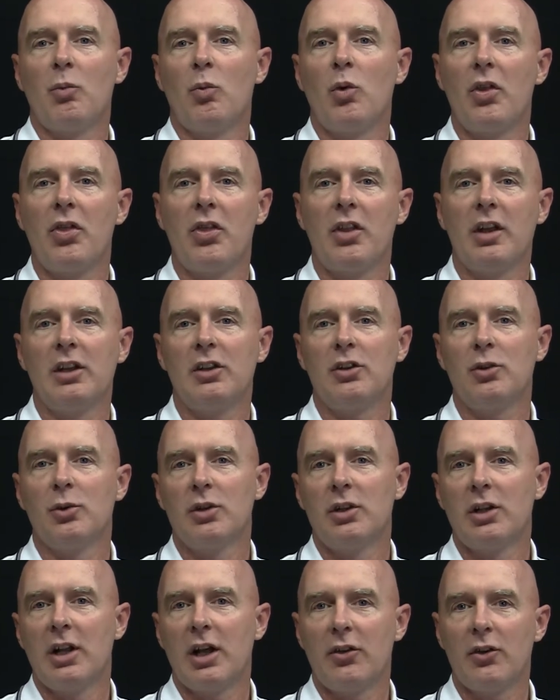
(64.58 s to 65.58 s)
from one thing to
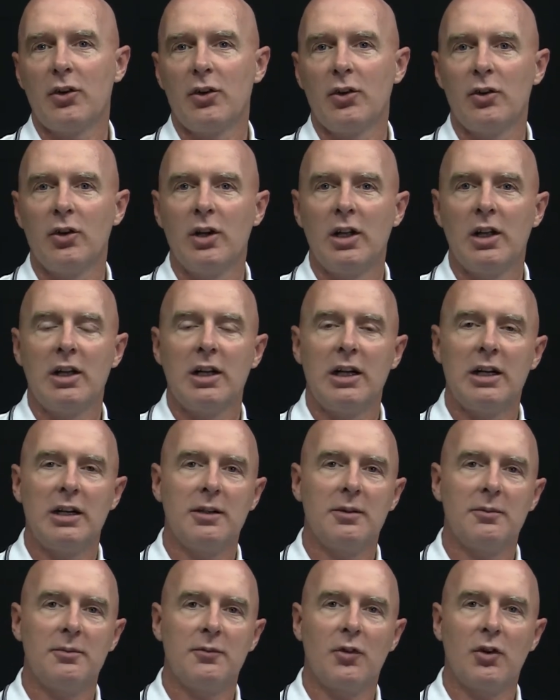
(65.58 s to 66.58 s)
another.
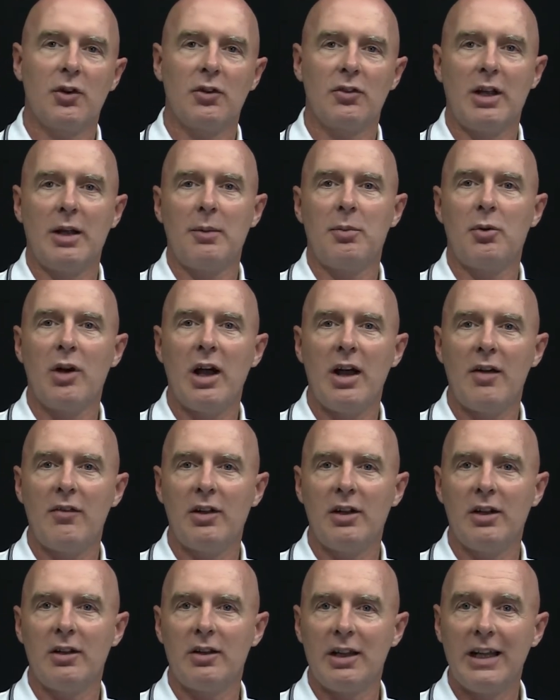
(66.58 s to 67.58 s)
For example,
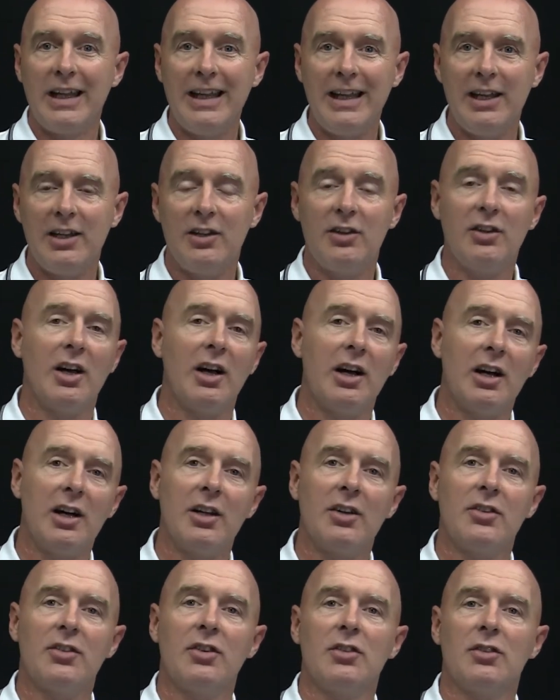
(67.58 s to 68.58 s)
having a lead to
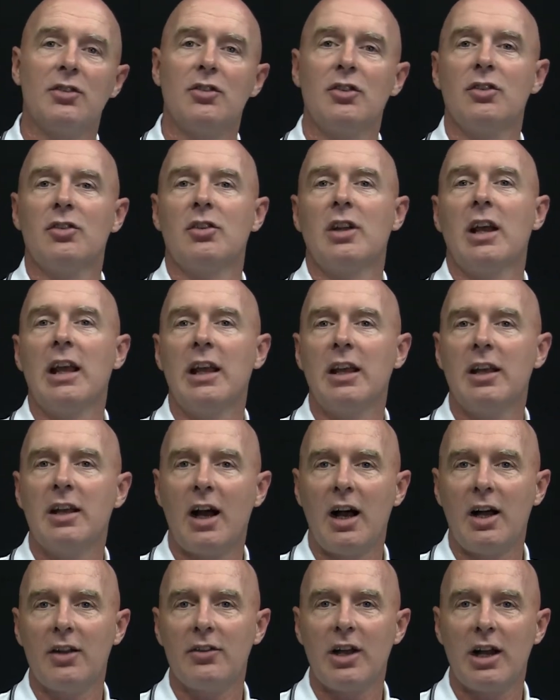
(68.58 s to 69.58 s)
us is just a
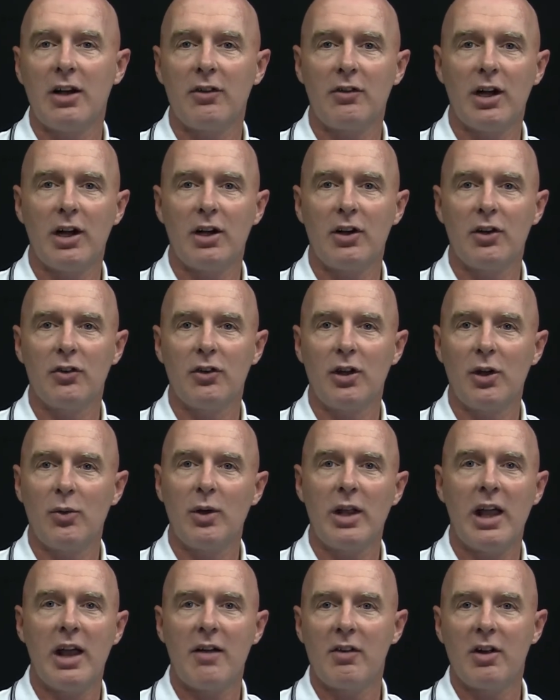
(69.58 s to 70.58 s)
contact record that
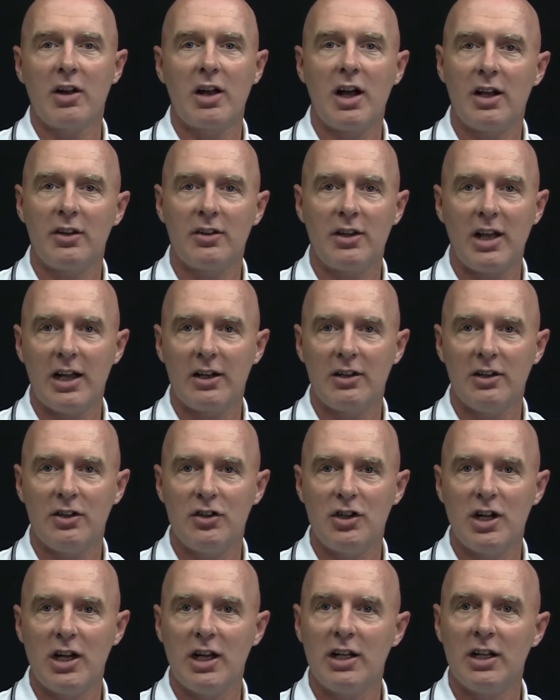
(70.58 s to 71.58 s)
we haven't
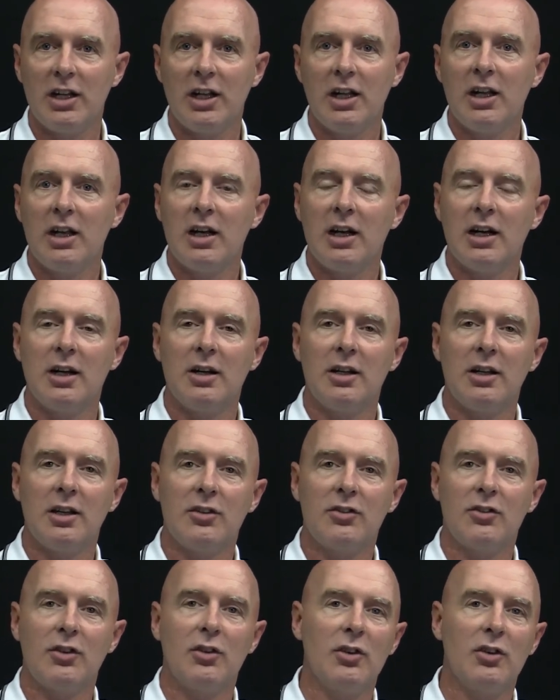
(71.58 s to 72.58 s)
contacted yet.
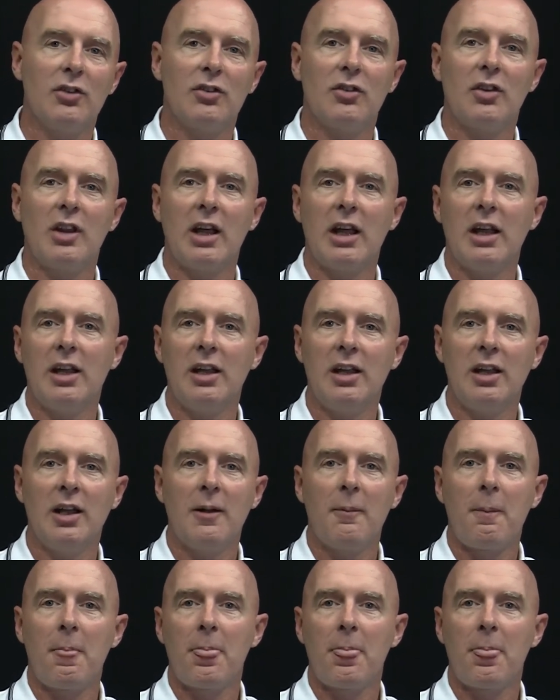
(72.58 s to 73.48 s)
As soon as they